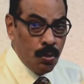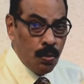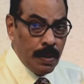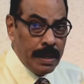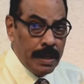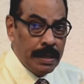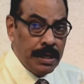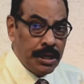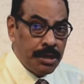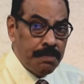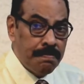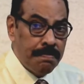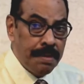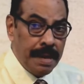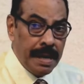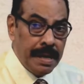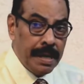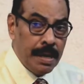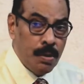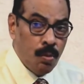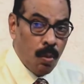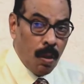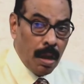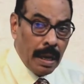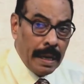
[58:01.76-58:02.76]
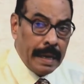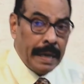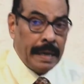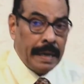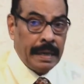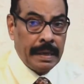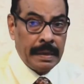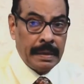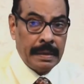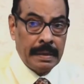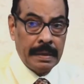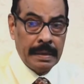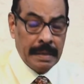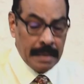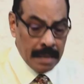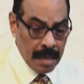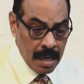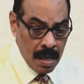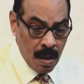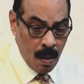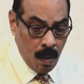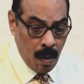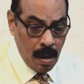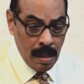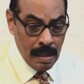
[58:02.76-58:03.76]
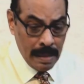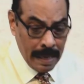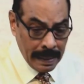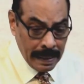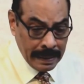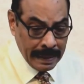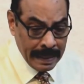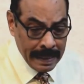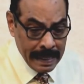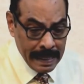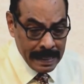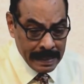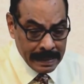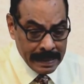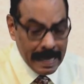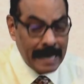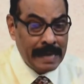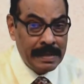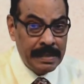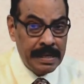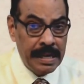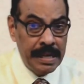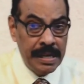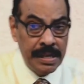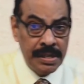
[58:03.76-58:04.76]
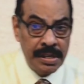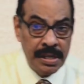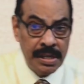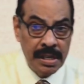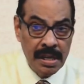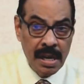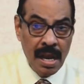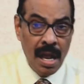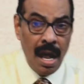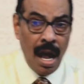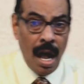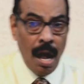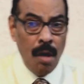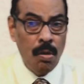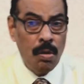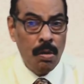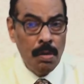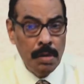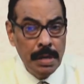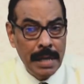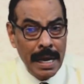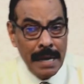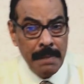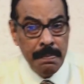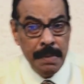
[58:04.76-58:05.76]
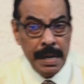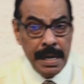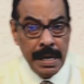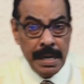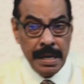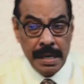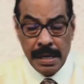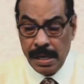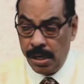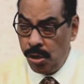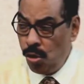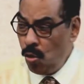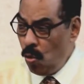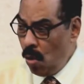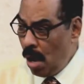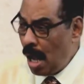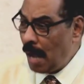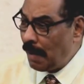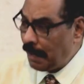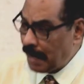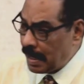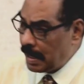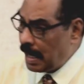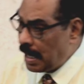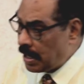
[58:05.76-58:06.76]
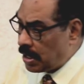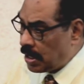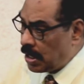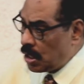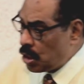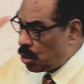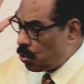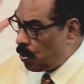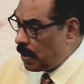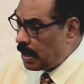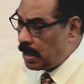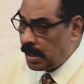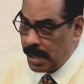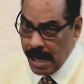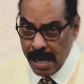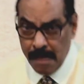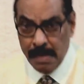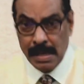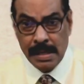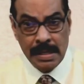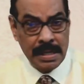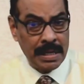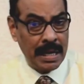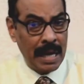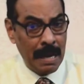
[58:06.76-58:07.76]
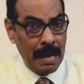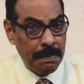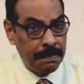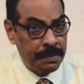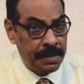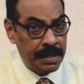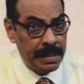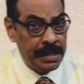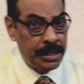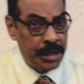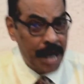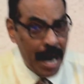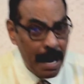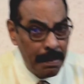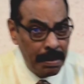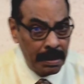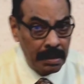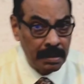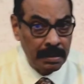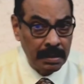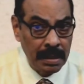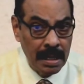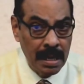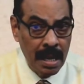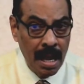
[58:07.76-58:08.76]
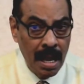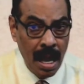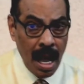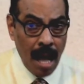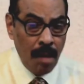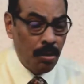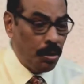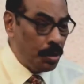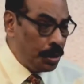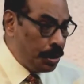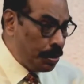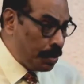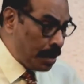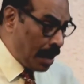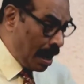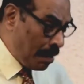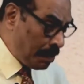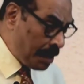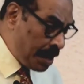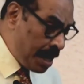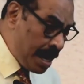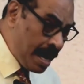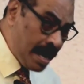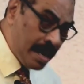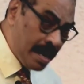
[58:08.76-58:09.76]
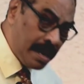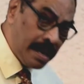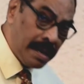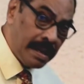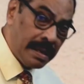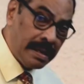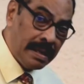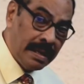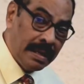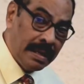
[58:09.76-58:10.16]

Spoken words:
with this bread and wine, all that he says is, how could that be? You have connections with demons, cups and table. How could you come here?